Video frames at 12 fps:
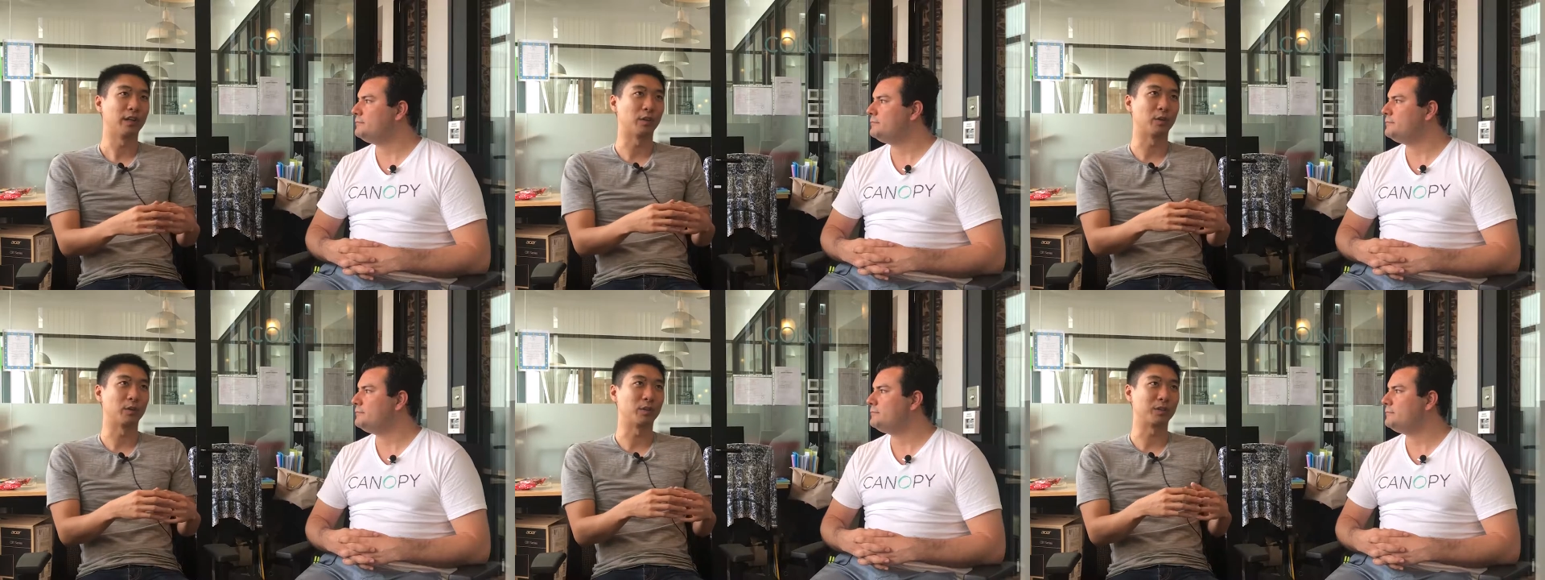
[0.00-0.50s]
Speaker 1: you
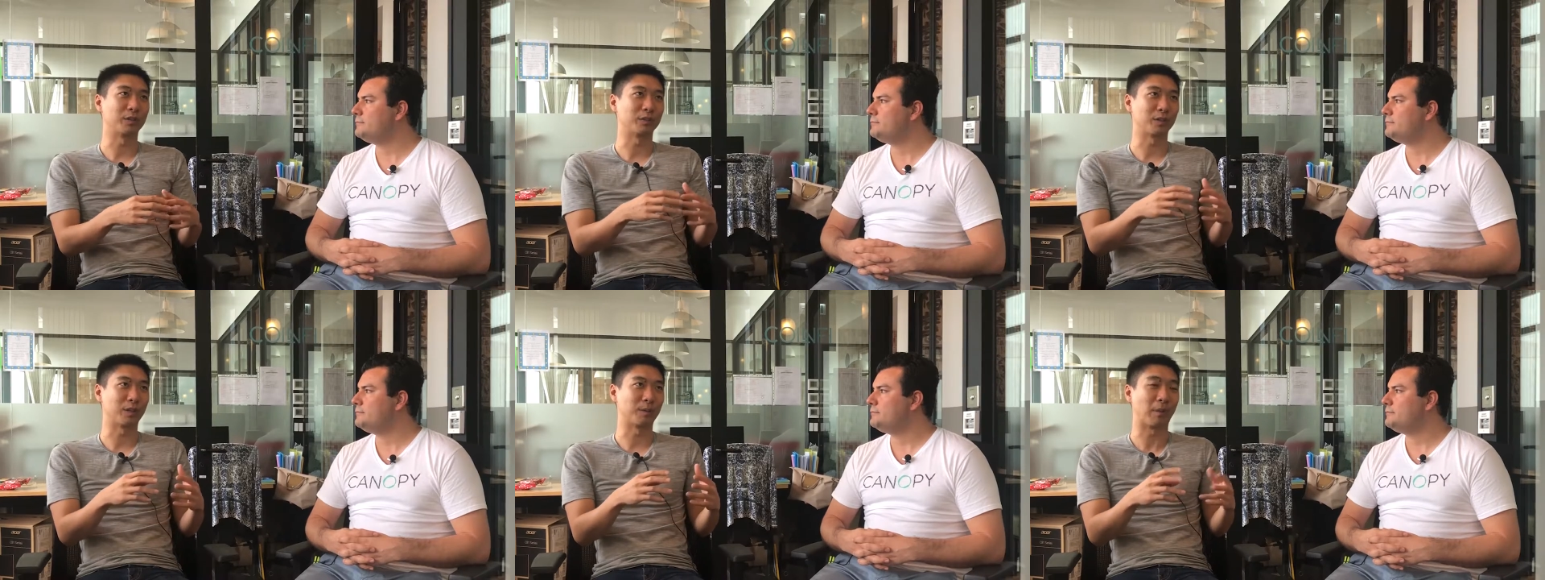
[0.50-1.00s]
know
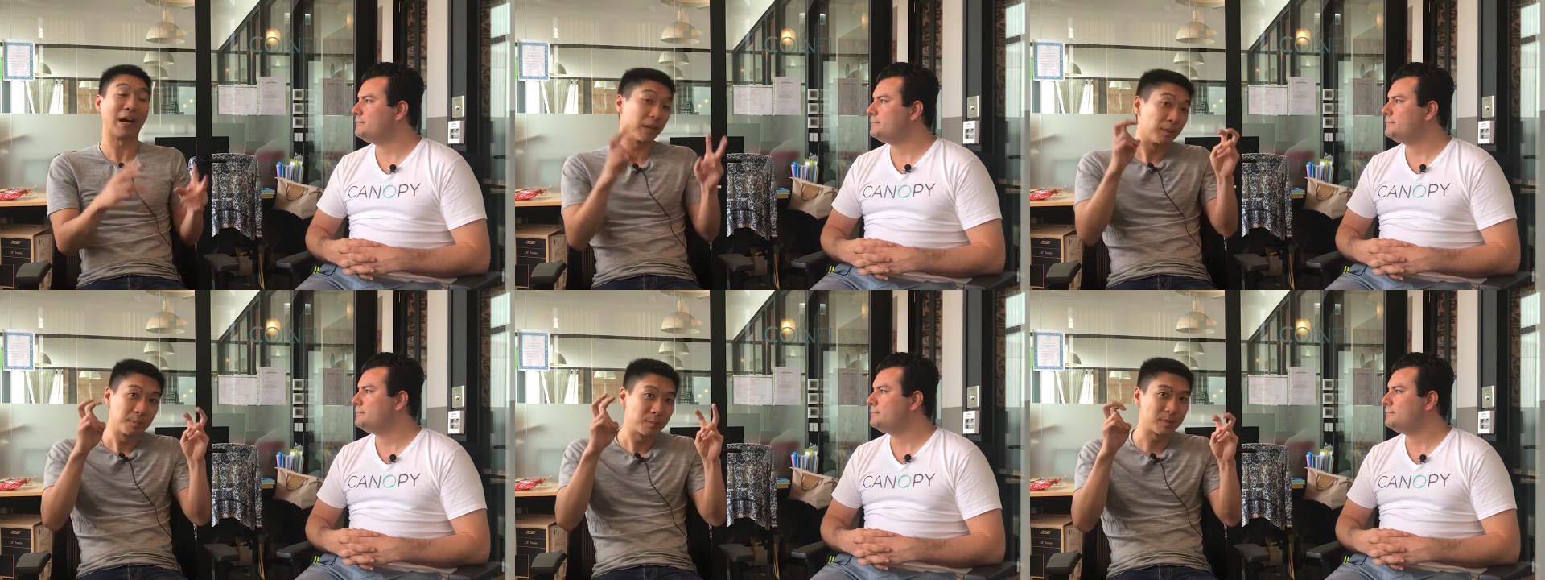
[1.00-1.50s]
there's um,
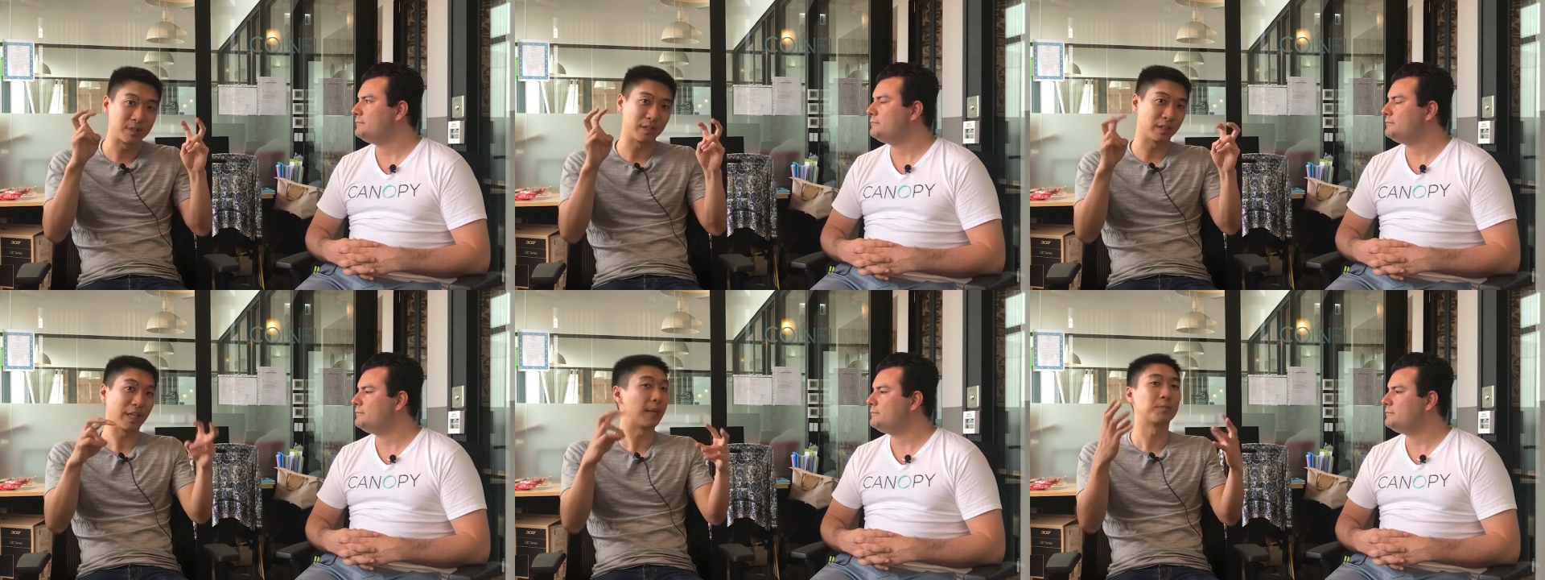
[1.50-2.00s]
items
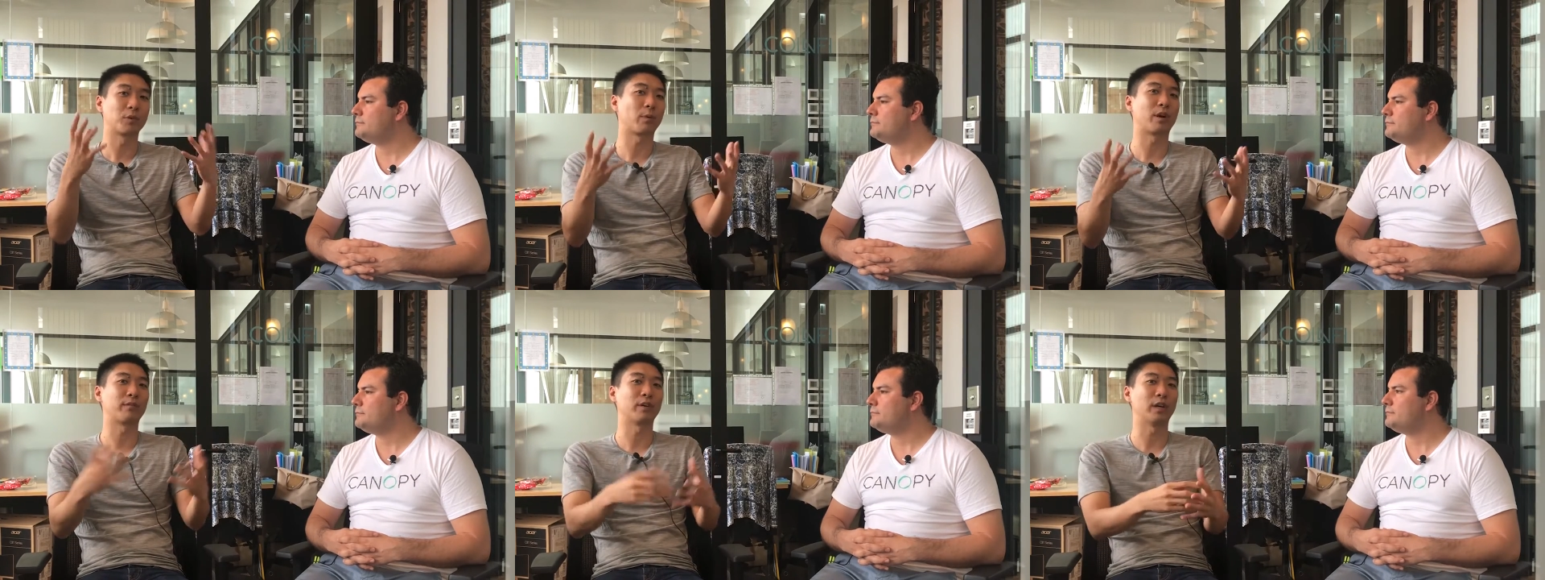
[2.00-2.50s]
in games or
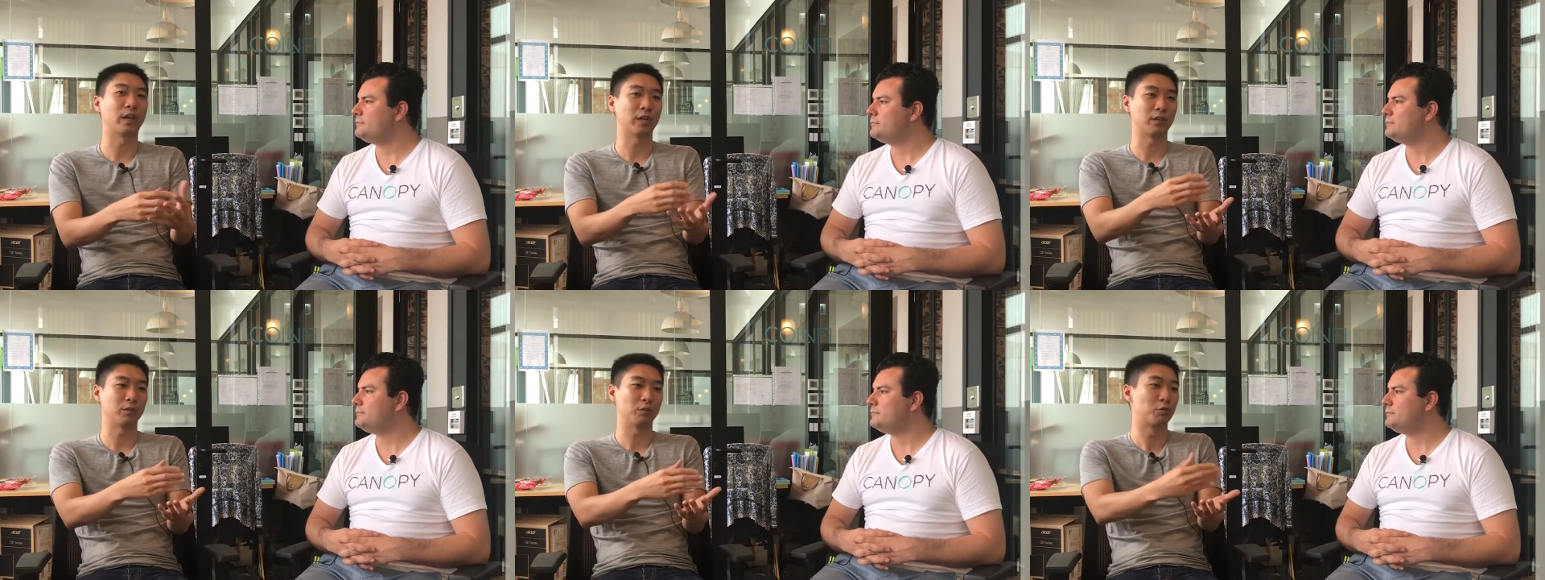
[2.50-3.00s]
whatever,
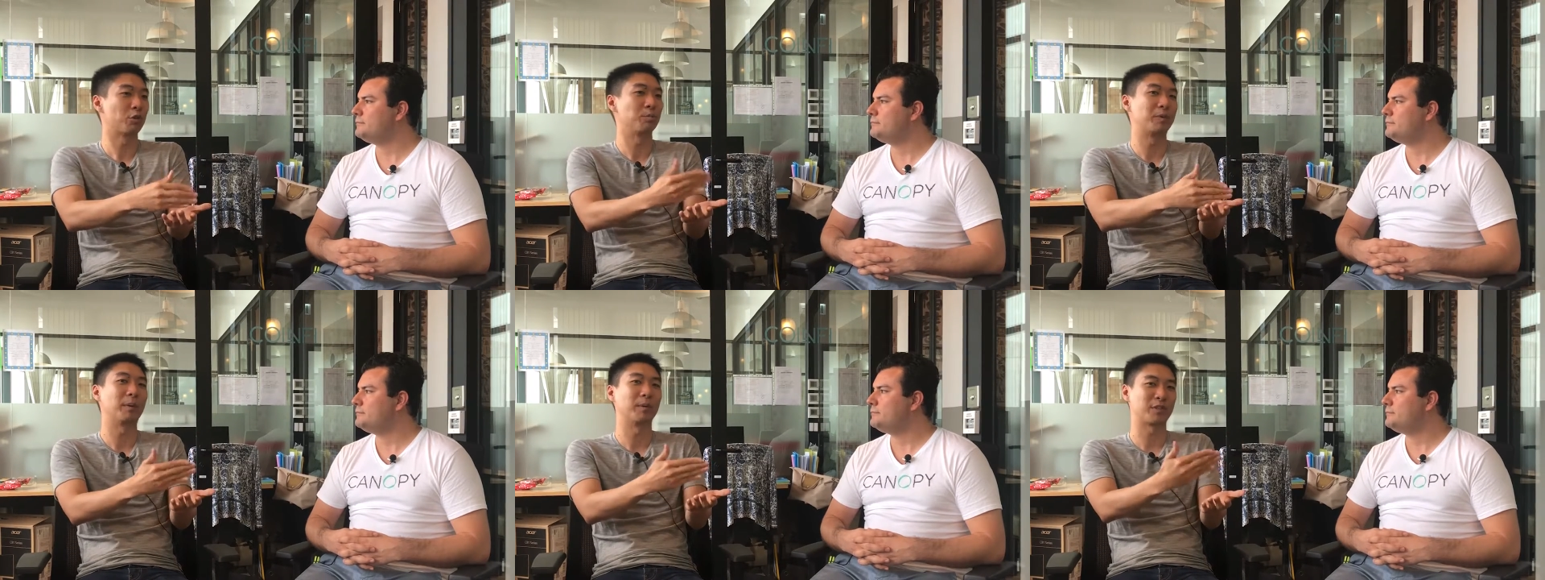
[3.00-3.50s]
uh, you
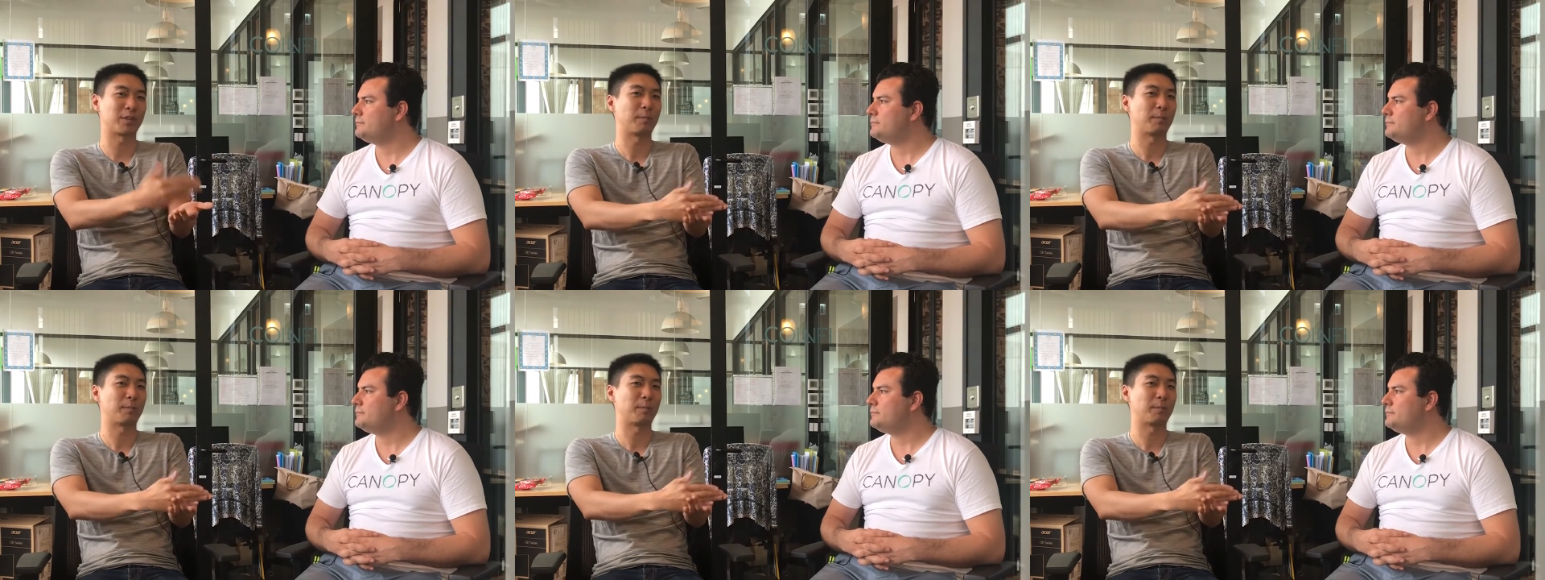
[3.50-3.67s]
shouldn't be able to